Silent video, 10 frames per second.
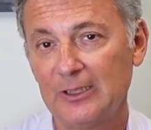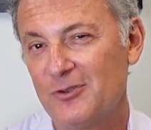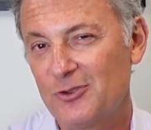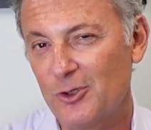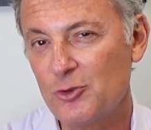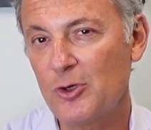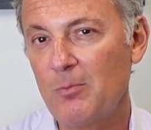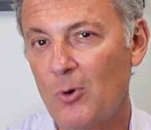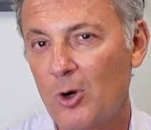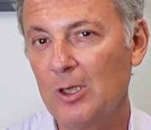surgery
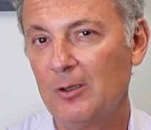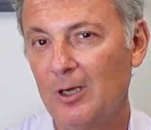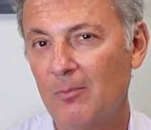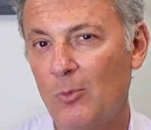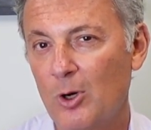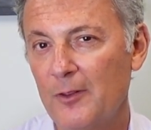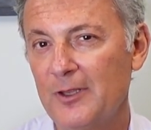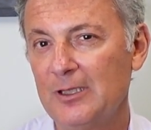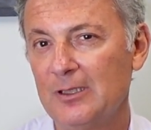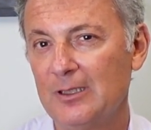more
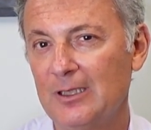than